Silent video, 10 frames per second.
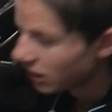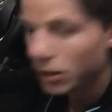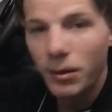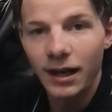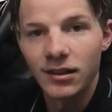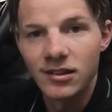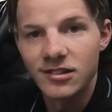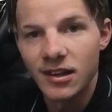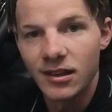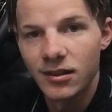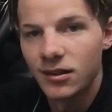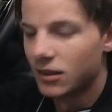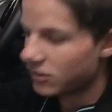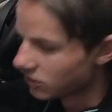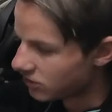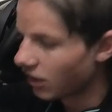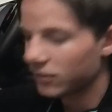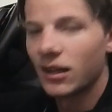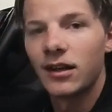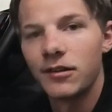the back of the seat. So tuck
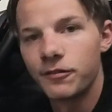that in